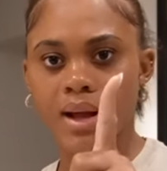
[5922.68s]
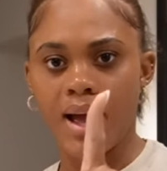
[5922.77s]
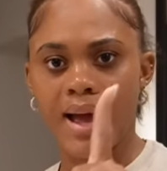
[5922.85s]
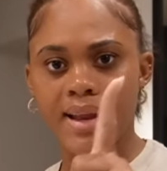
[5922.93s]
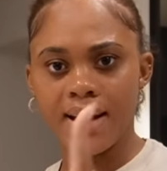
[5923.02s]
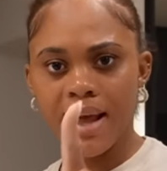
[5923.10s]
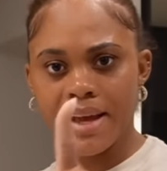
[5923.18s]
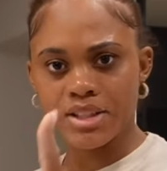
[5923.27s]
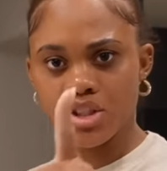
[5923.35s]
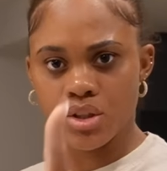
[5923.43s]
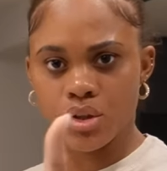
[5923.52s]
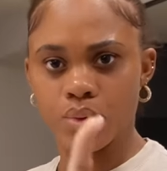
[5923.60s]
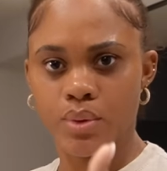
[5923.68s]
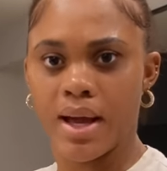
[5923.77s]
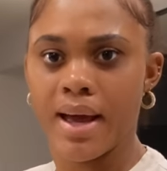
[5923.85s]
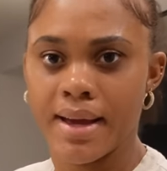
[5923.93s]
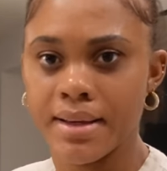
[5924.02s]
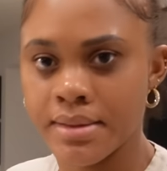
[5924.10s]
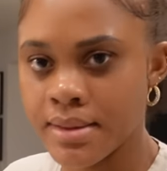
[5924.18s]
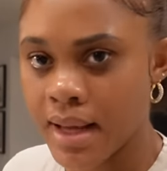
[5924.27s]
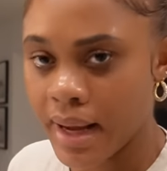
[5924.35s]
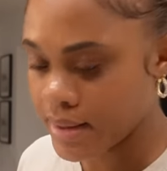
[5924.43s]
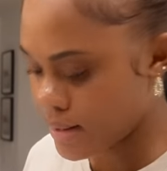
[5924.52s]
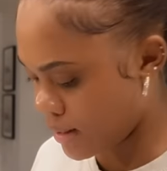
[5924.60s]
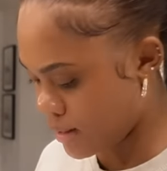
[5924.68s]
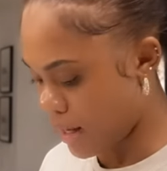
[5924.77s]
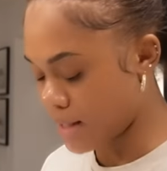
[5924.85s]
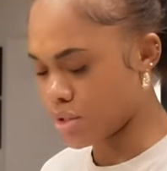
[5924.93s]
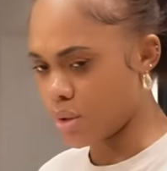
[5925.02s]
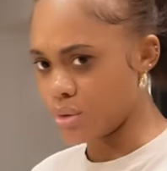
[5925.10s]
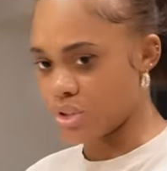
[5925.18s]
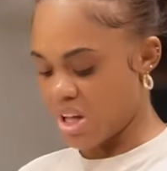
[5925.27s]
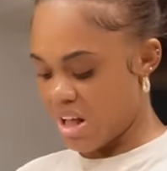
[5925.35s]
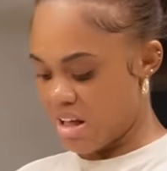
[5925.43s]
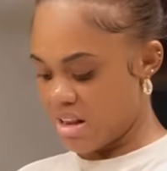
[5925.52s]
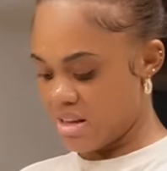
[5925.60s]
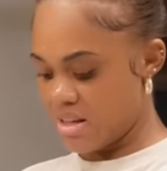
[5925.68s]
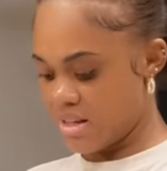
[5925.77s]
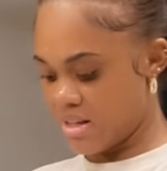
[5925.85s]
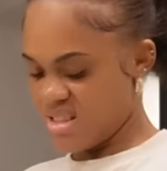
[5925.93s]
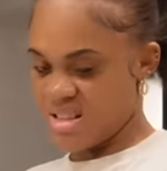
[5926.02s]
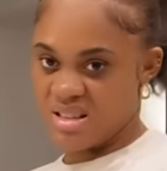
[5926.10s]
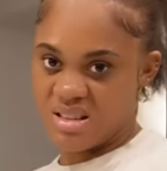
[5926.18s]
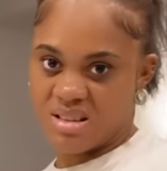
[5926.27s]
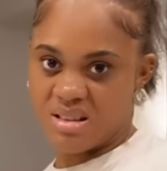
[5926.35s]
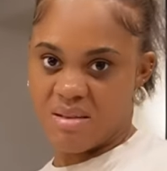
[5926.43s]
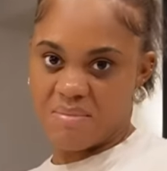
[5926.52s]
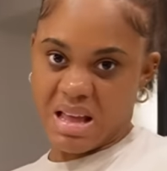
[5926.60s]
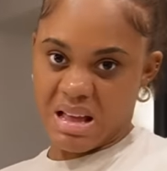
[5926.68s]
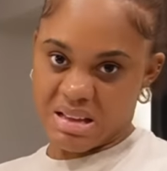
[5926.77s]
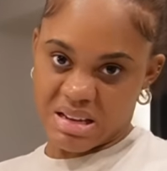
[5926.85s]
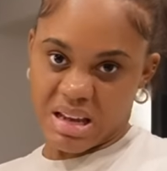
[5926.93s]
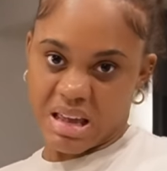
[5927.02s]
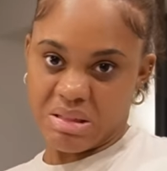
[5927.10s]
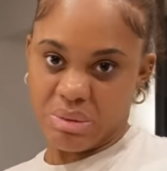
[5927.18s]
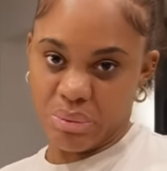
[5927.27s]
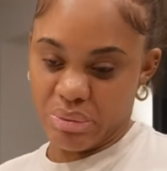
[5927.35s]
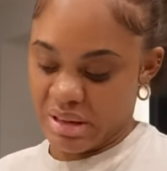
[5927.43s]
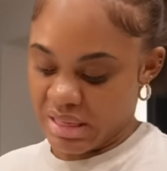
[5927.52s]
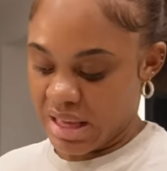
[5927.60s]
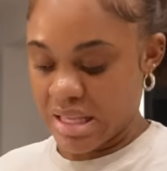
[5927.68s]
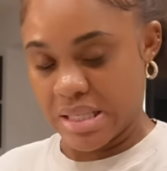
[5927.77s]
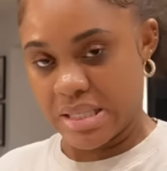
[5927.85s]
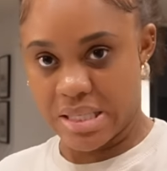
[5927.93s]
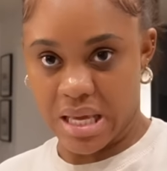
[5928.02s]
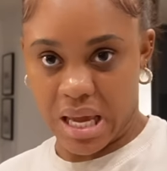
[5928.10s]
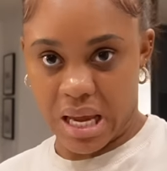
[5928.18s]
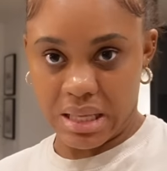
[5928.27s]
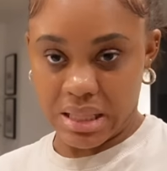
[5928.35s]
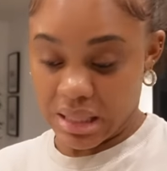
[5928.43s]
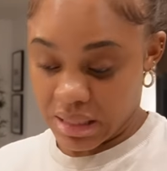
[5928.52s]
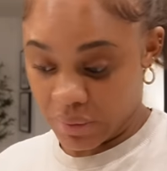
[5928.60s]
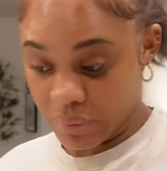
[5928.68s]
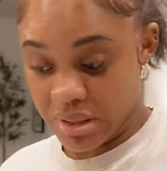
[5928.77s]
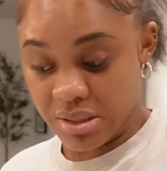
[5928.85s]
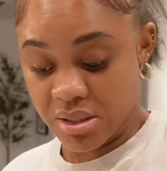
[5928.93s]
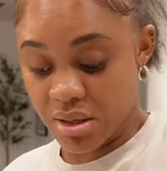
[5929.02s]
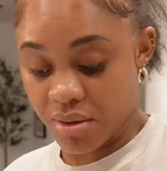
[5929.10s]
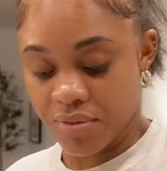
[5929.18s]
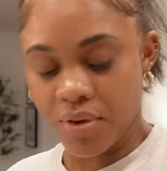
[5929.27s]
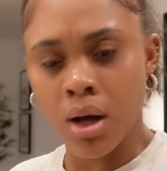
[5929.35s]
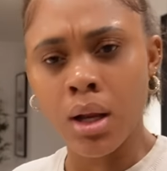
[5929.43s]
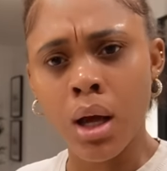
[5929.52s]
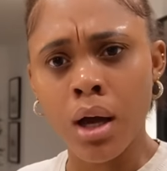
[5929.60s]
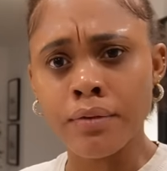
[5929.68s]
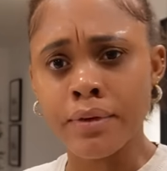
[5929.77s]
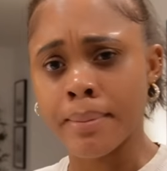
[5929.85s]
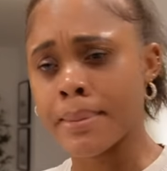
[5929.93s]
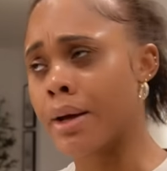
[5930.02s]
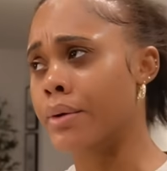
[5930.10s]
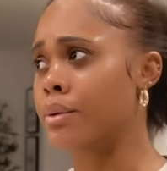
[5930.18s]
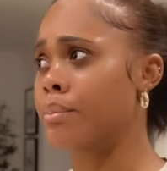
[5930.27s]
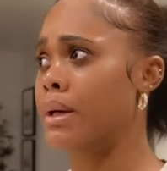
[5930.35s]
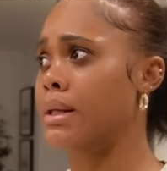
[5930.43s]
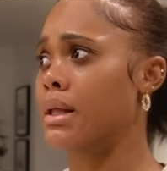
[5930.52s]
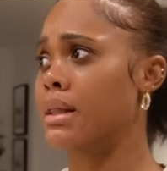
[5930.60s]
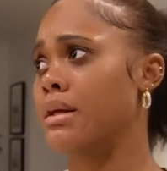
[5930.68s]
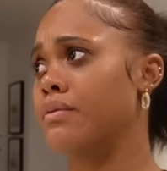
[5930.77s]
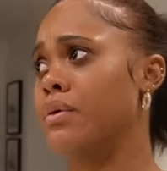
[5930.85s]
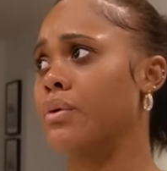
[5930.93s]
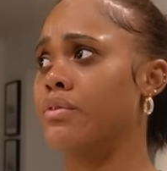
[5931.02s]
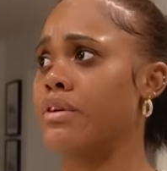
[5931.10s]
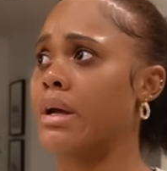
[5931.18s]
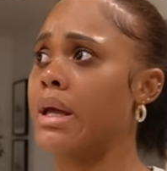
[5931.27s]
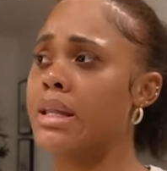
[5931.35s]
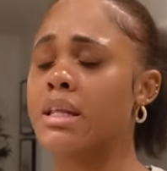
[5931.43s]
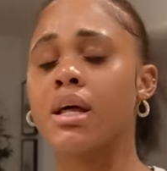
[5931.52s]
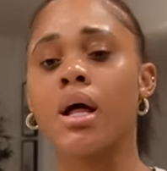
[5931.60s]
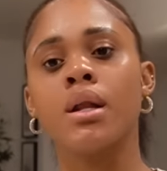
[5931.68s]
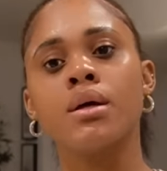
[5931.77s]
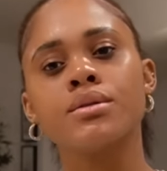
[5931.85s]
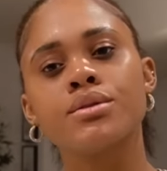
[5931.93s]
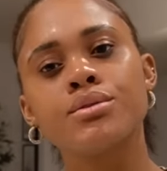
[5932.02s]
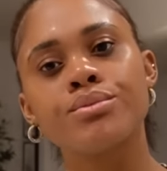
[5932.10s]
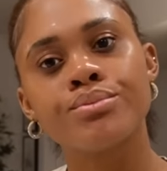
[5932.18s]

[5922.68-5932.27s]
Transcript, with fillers: i lied to you guys i did i told y'all oh, I'm not gonna get no read that's saying nothing of this stuff fall off. I'm not gonna pay nothing for over $80.